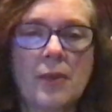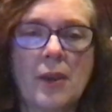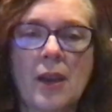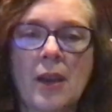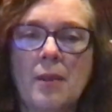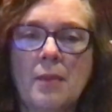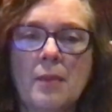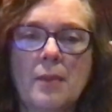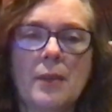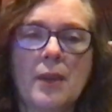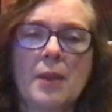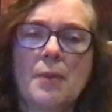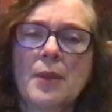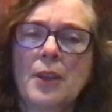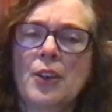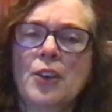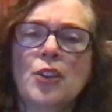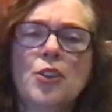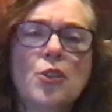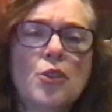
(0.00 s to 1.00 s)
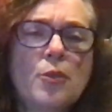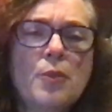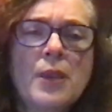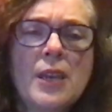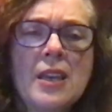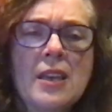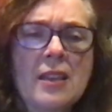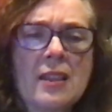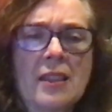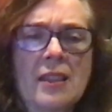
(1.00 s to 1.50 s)
i'm i'm a
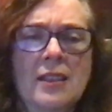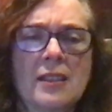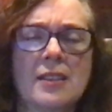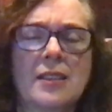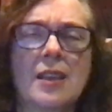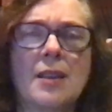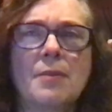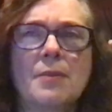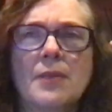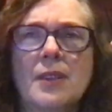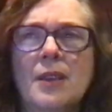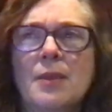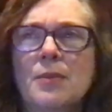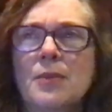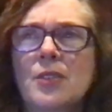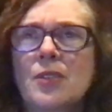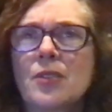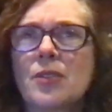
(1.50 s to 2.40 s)
newbie at this i'm i'm